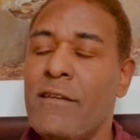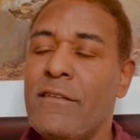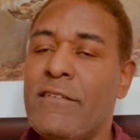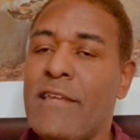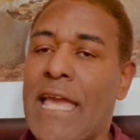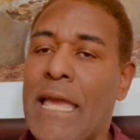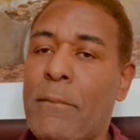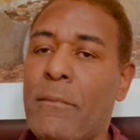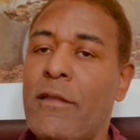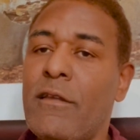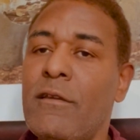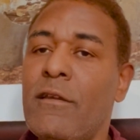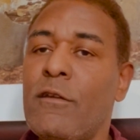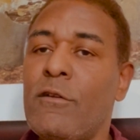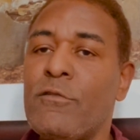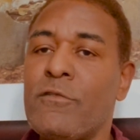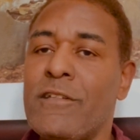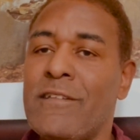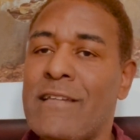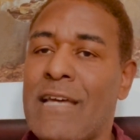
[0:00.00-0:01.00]
Damian
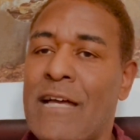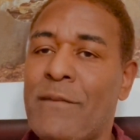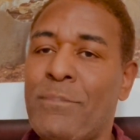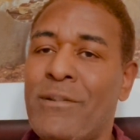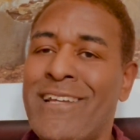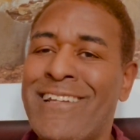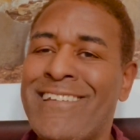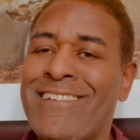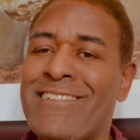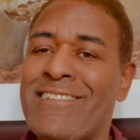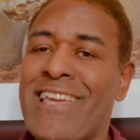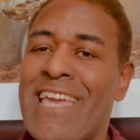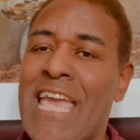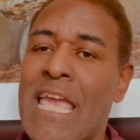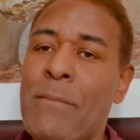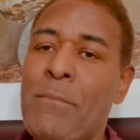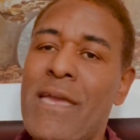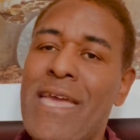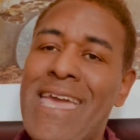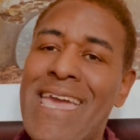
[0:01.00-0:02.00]
Lillard did not play in this
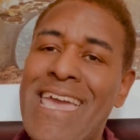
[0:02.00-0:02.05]
game